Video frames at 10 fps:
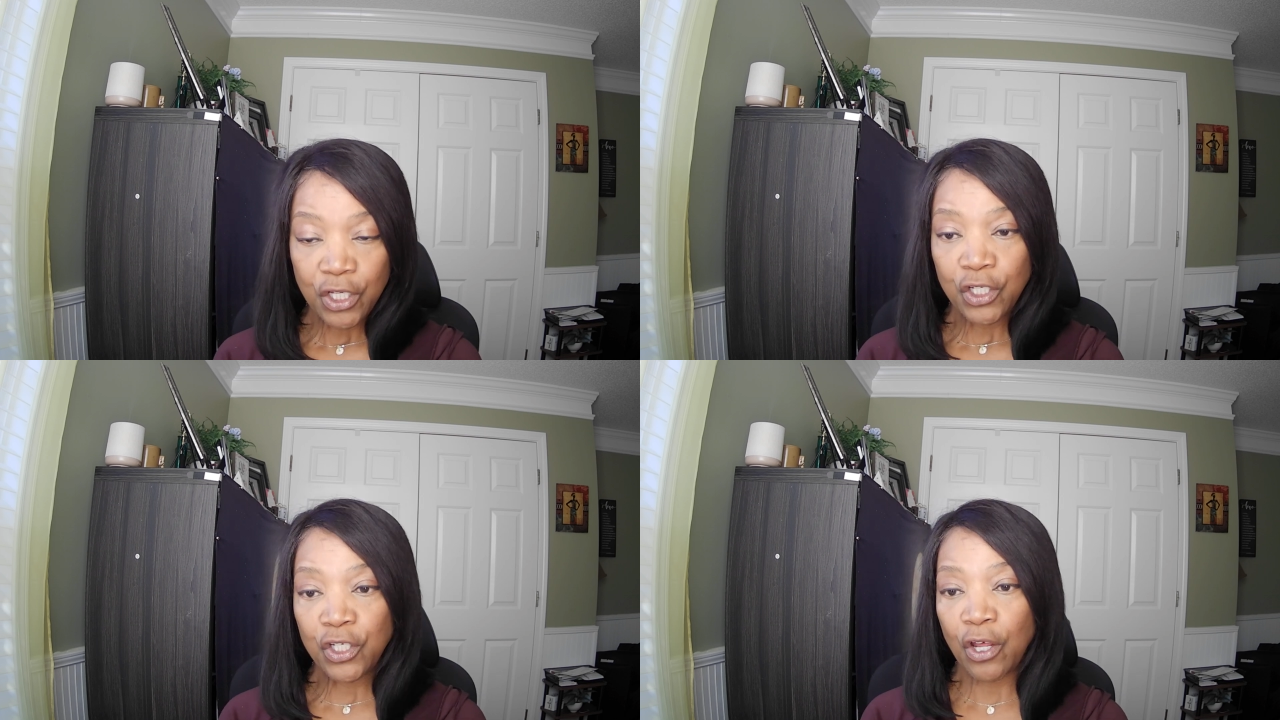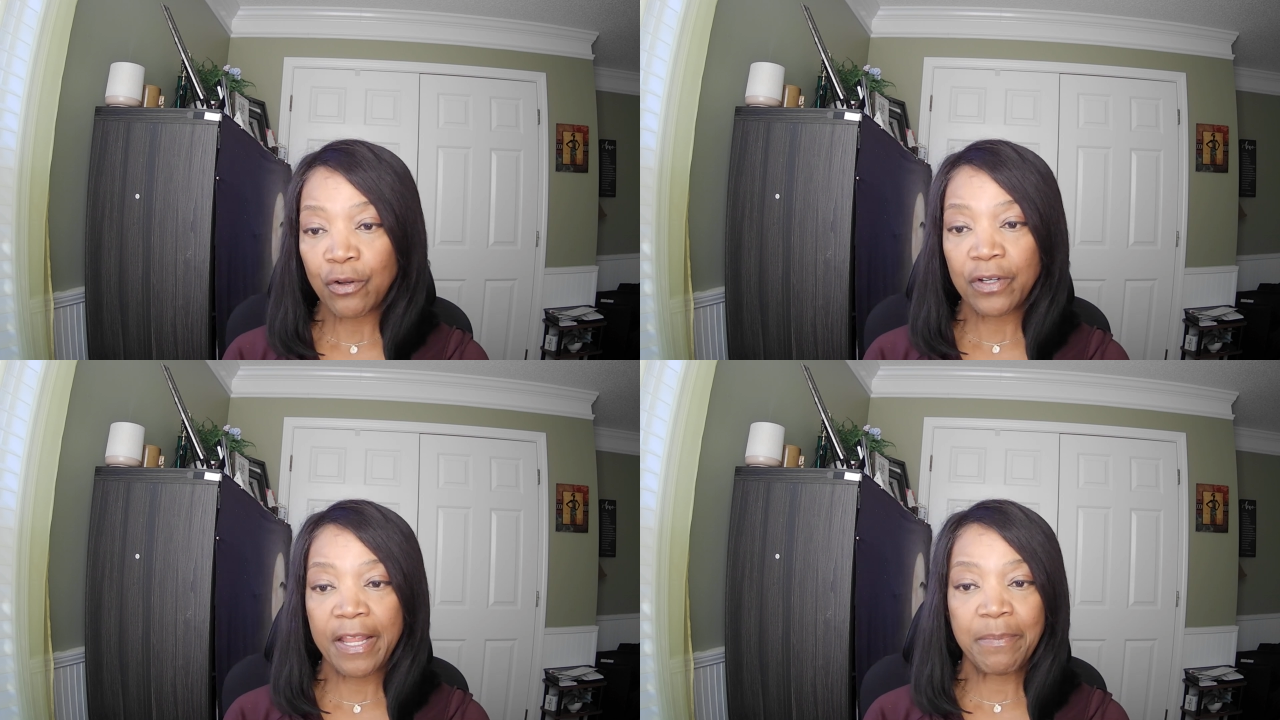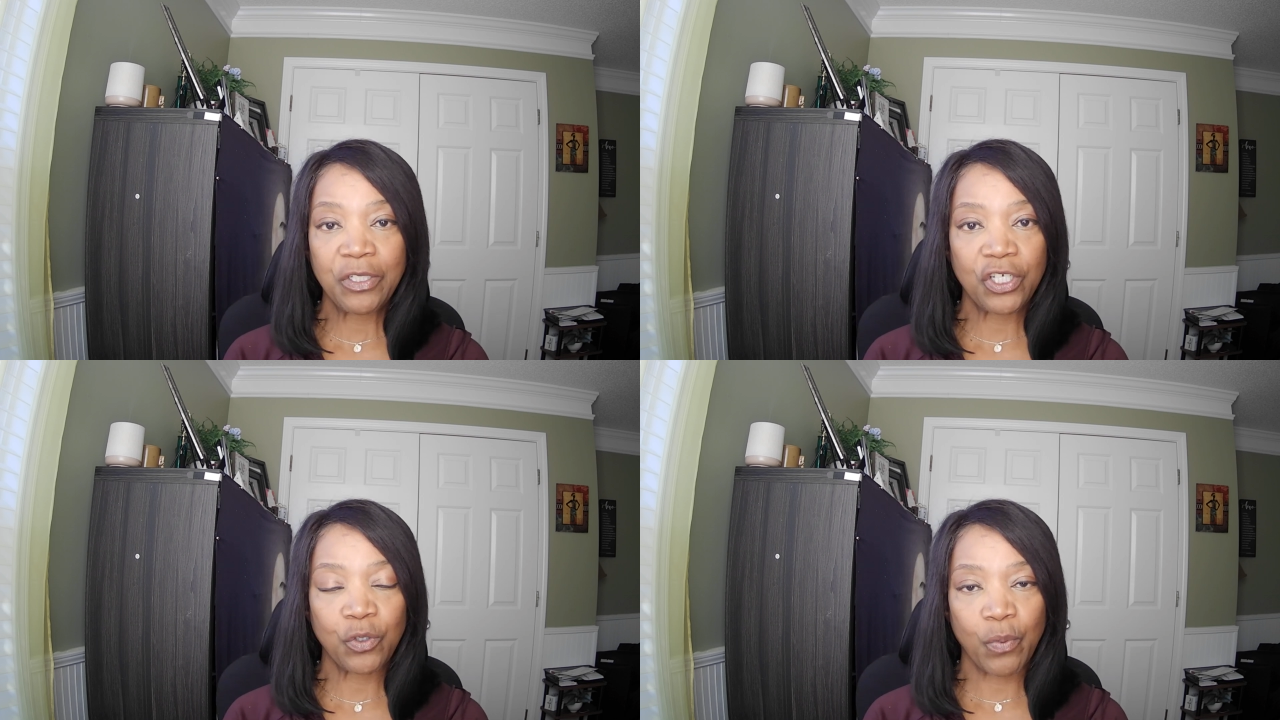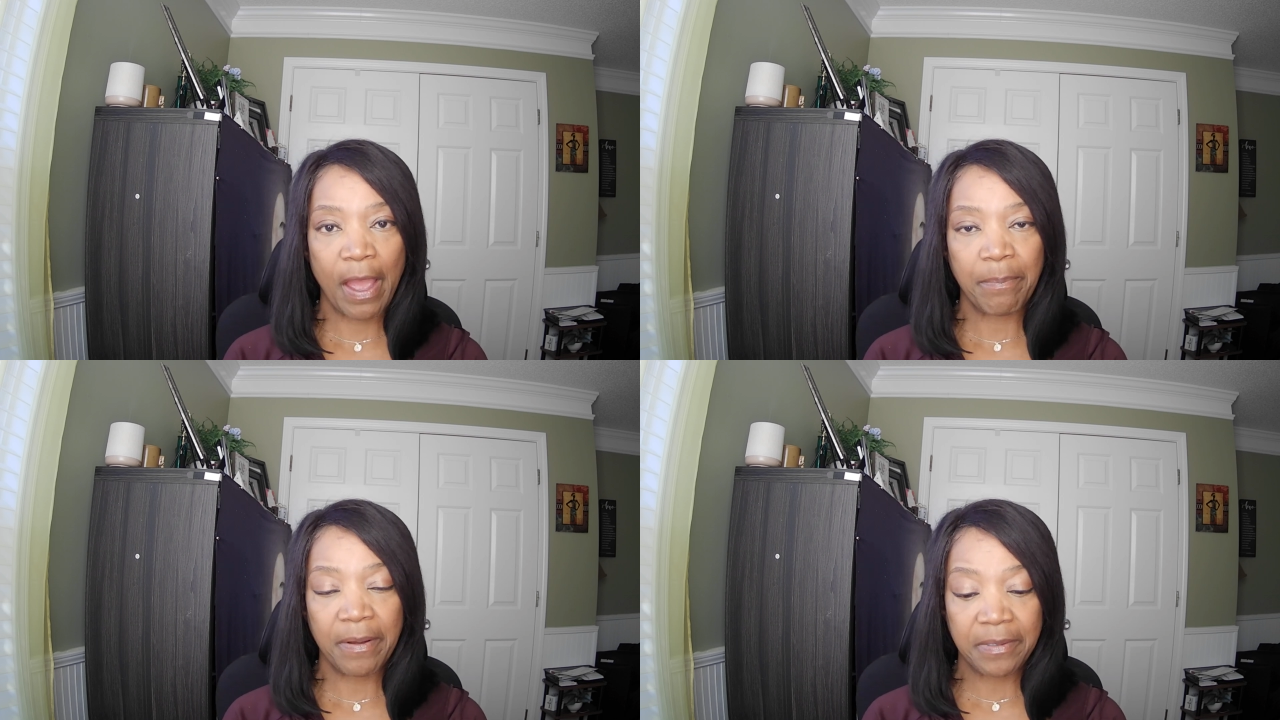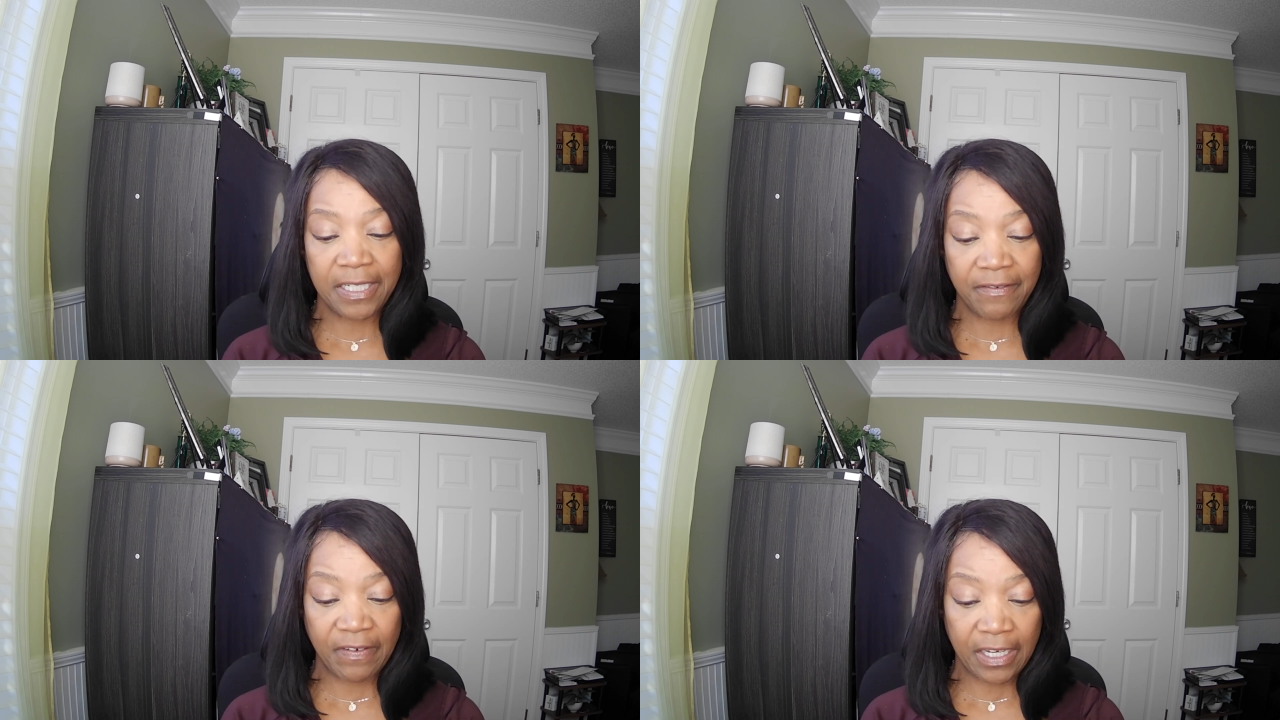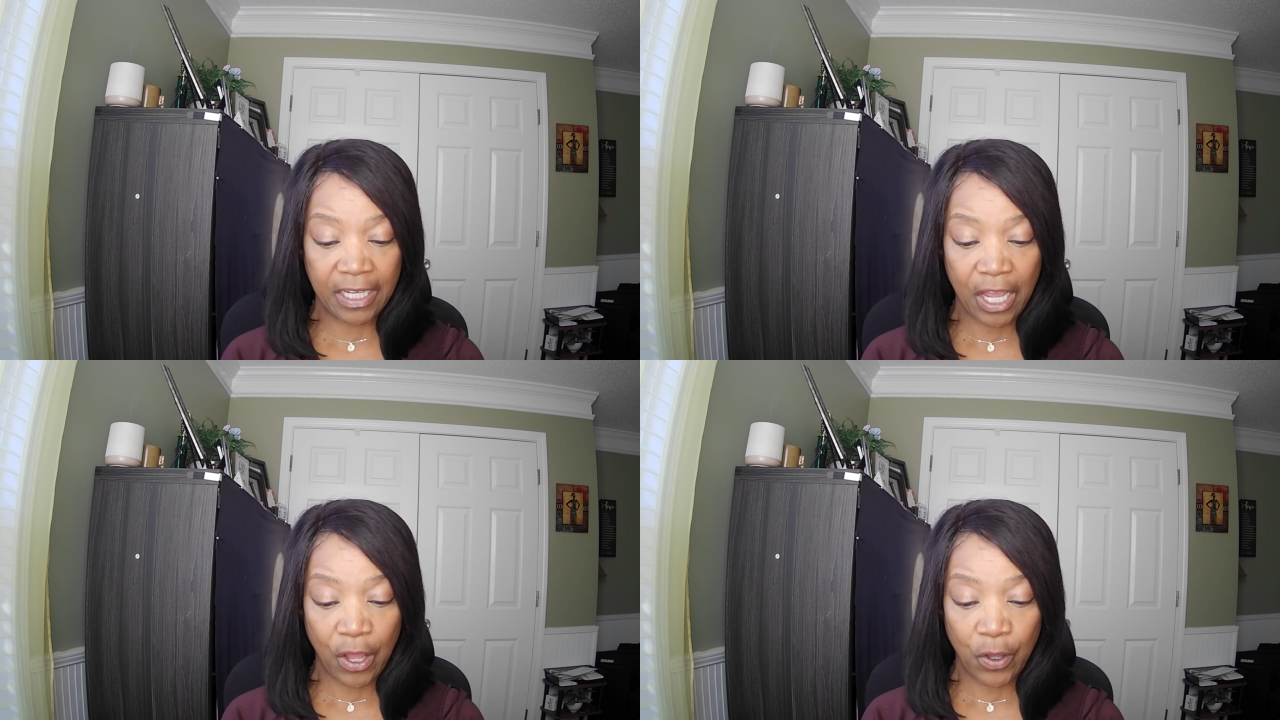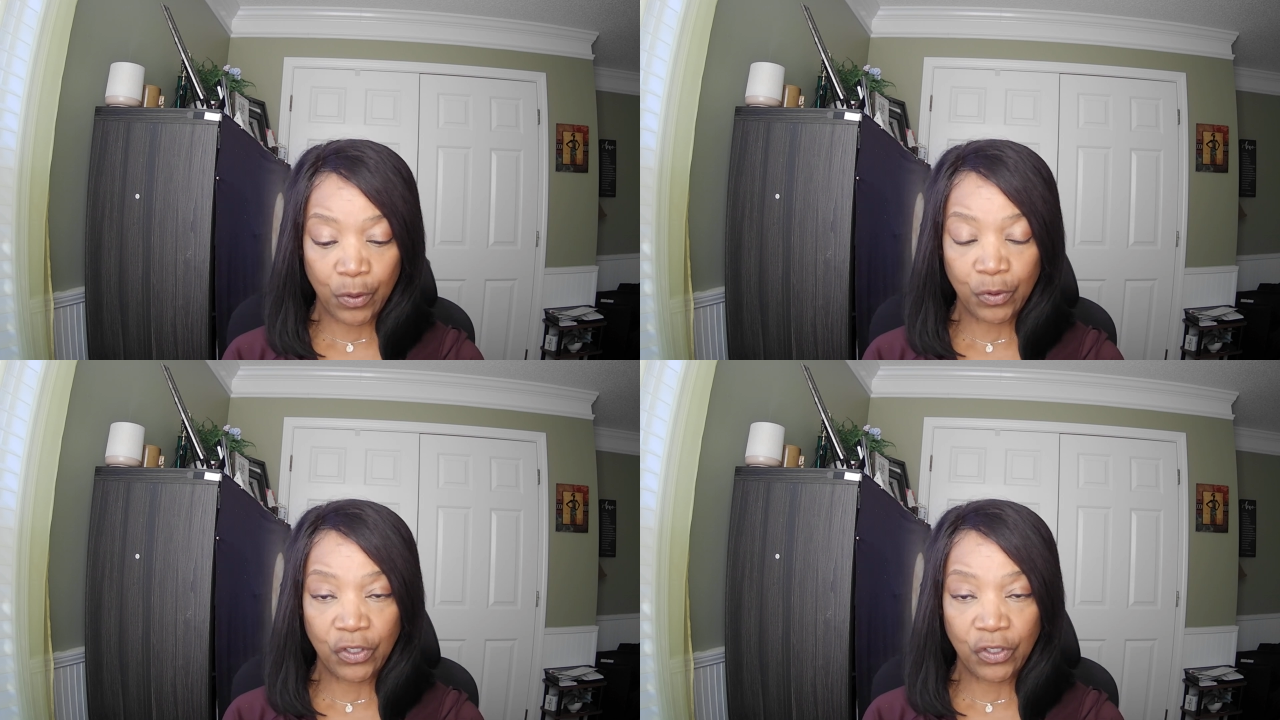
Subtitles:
So let me just wrap up this video.